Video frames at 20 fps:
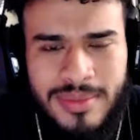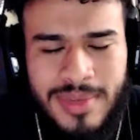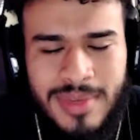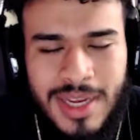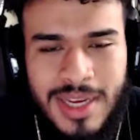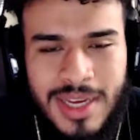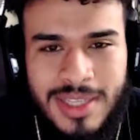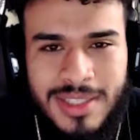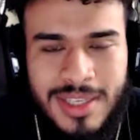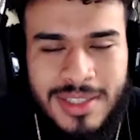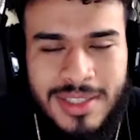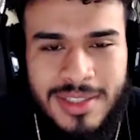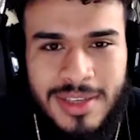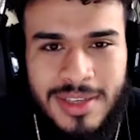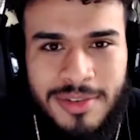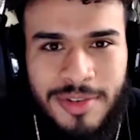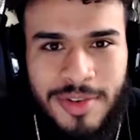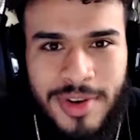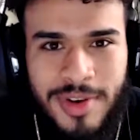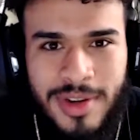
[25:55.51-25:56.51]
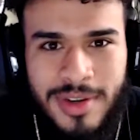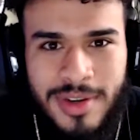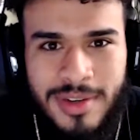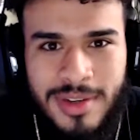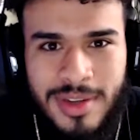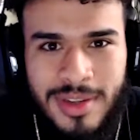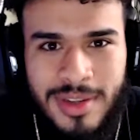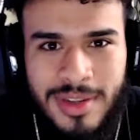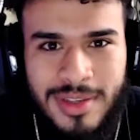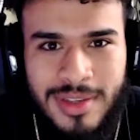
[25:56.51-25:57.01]
It's not Seth Green.
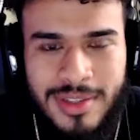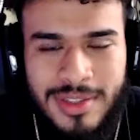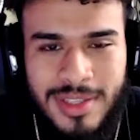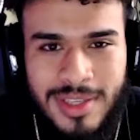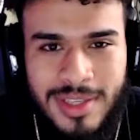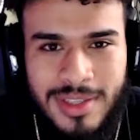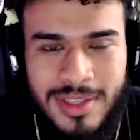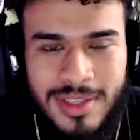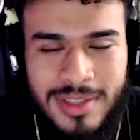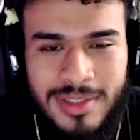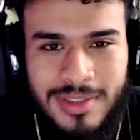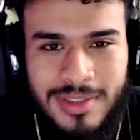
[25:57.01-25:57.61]
I think